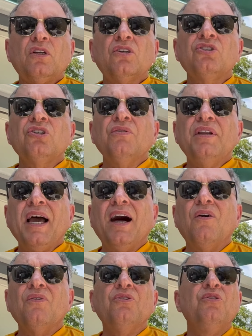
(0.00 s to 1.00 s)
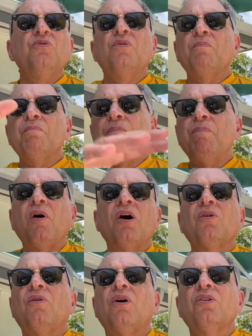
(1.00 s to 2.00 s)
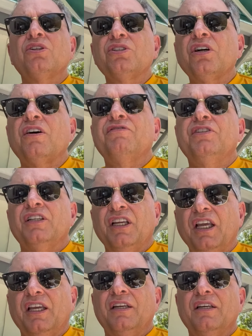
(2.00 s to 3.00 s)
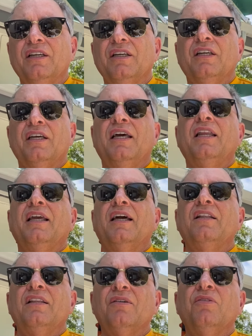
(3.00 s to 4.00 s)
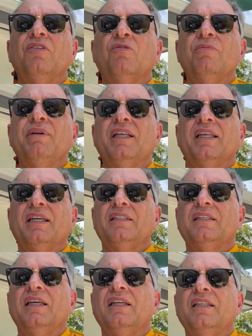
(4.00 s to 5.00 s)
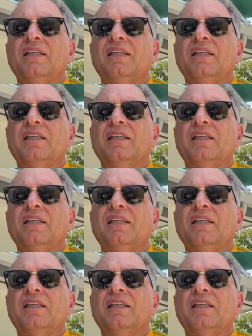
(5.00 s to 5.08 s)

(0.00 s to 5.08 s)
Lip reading: So now you bought all the stuff you need. And again, there will be links in